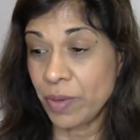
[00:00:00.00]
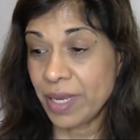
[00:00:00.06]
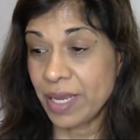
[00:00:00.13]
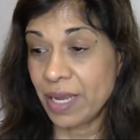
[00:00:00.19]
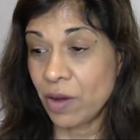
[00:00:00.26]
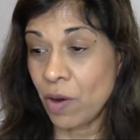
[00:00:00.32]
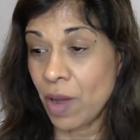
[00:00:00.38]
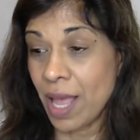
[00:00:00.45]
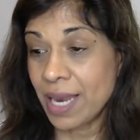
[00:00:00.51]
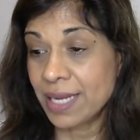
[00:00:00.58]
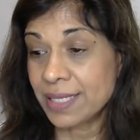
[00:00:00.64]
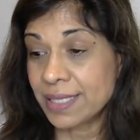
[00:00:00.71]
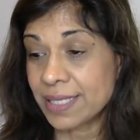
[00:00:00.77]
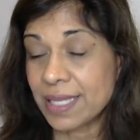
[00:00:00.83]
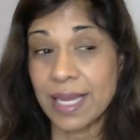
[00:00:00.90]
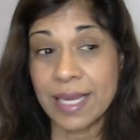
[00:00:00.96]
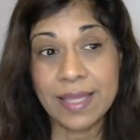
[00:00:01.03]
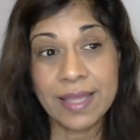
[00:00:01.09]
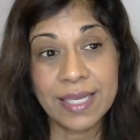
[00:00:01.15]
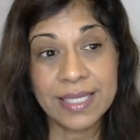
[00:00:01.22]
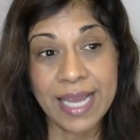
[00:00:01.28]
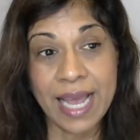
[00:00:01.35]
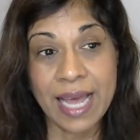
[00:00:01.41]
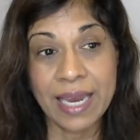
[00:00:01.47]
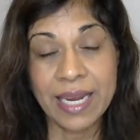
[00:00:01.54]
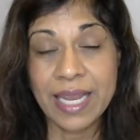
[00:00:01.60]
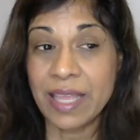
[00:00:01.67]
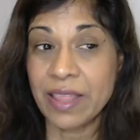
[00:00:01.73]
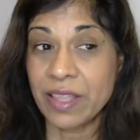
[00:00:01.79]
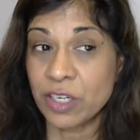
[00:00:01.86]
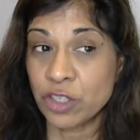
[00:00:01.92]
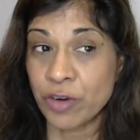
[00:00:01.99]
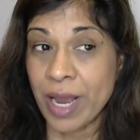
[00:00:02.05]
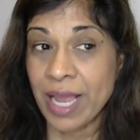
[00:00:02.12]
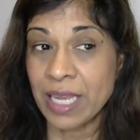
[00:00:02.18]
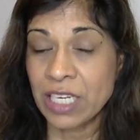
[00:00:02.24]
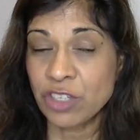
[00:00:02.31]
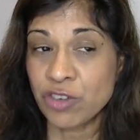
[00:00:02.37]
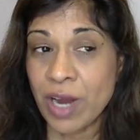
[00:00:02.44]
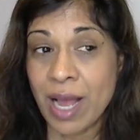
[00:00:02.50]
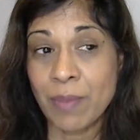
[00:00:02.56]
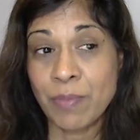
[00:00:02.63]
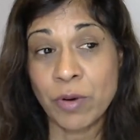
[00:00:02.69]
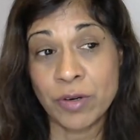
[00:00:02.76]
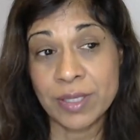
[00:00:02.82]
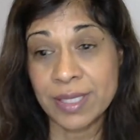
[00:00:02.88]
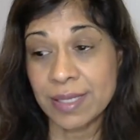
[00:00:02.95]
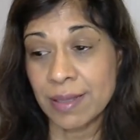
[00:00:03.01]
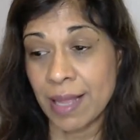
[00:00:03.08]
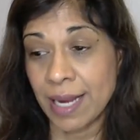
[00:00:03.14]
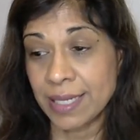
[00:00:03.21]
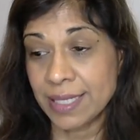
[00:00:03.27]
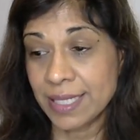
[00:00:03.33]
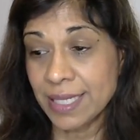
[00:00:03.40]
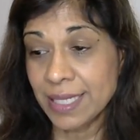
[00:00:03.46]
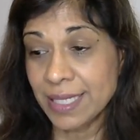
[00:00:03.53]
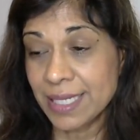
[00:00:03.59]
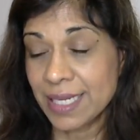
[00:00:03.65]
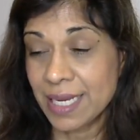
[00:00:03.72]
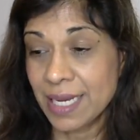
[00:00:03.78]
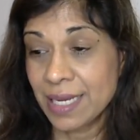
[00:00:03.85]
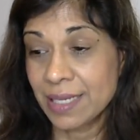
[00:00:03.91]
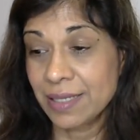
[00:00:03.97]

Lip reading: we can go ahead and select the data, either drag and drop or select it.